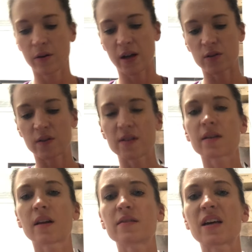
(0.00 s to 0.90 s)
Okay, so this is
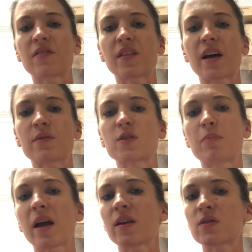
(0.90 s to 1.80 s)
gonna save a lot of
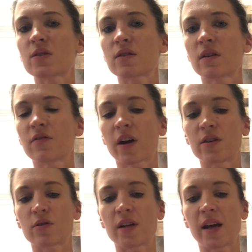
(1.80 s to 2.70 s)
space for
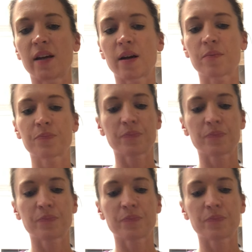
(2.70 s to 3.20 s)
entertaining.